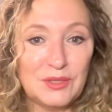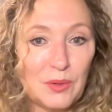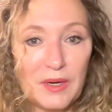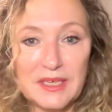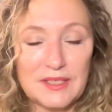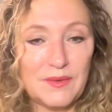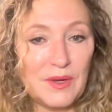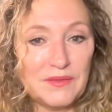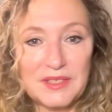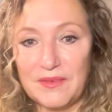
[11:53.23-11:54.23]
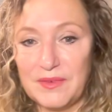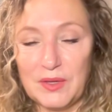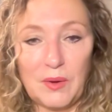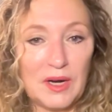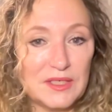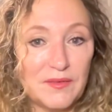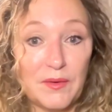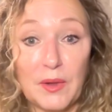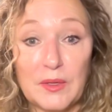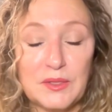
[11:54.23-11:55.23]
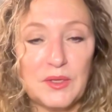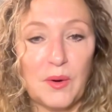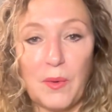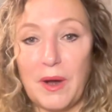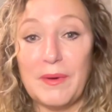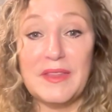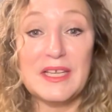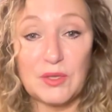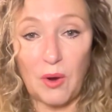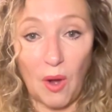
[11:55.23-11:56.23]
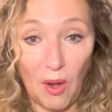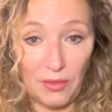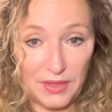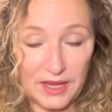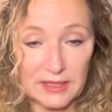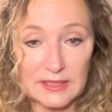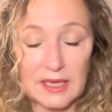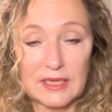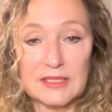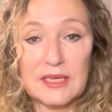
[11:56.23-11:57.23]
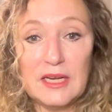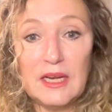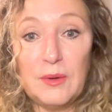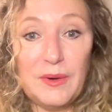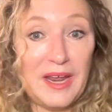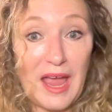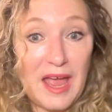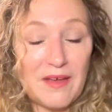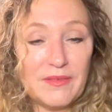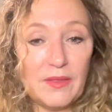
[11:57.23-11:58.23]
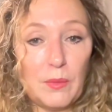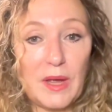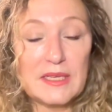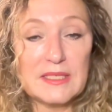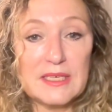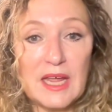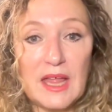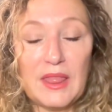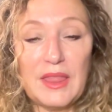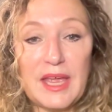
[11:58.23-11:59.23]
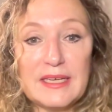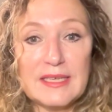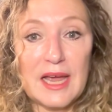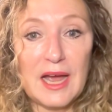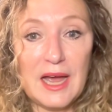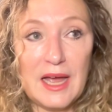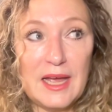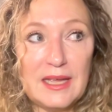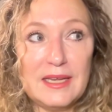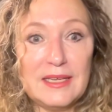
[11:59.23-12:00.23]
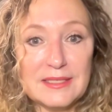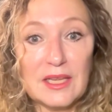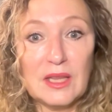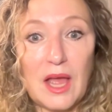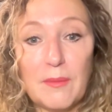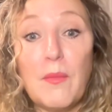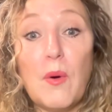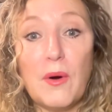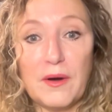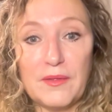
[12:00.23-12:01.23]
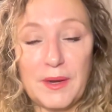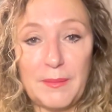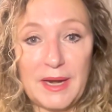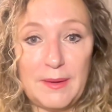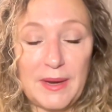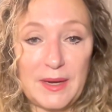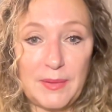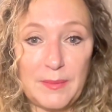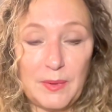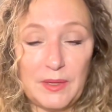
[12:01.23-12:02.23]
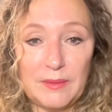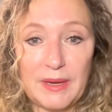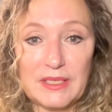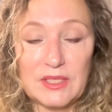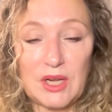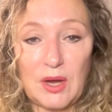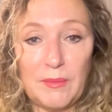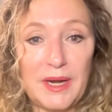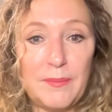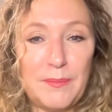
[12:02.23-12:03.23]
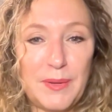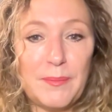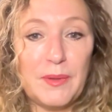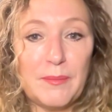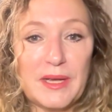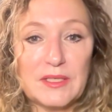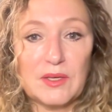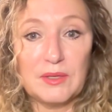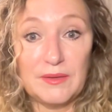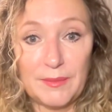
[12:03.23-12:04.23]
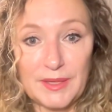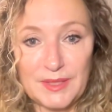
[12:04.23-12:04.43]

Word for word: toys if you have stuff in the garage if you have clothes you don't wear i mean these are all things that we have in the West that uh, is a lot more than many, many people in Mexico. Many people in Mexico live a